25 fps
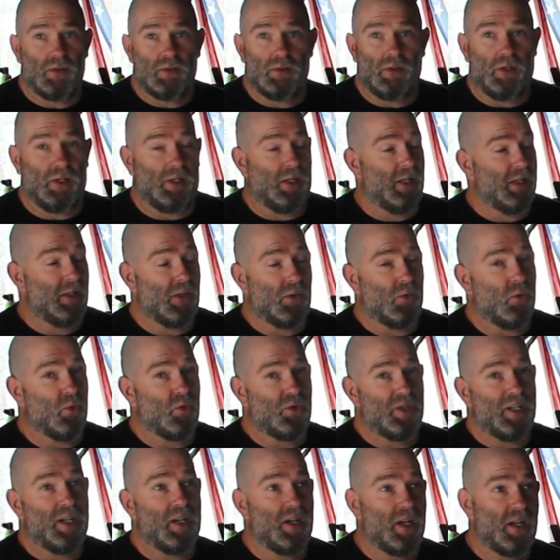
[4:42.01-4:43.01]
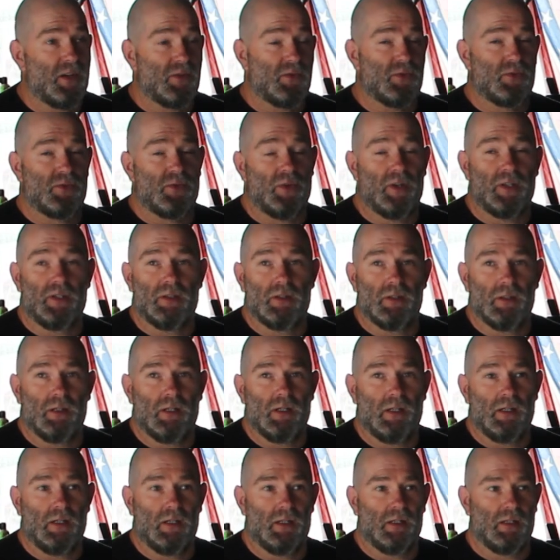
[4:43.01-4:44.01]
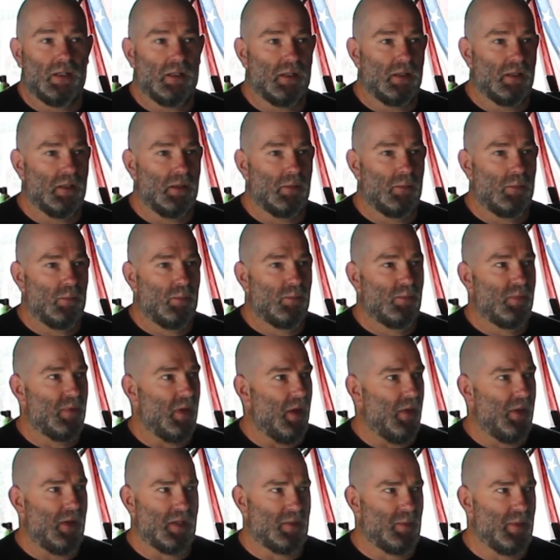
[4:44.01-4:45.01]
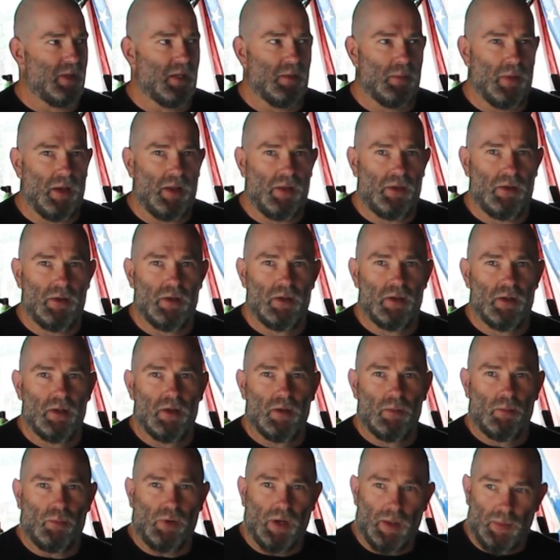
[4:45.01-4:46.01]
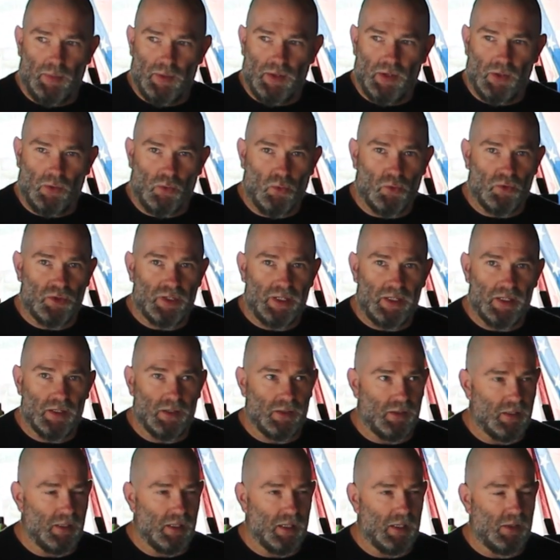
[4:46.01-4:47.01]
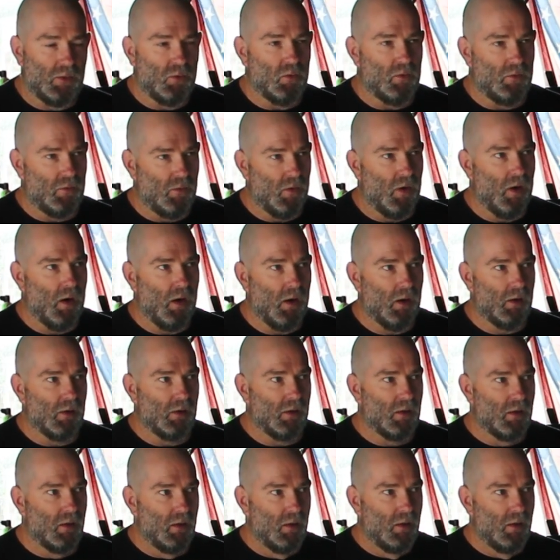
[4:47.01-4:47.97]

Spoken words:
Like I had the Cortina National, so I had I think I spent a month prepping the Cortina, then that caught fire and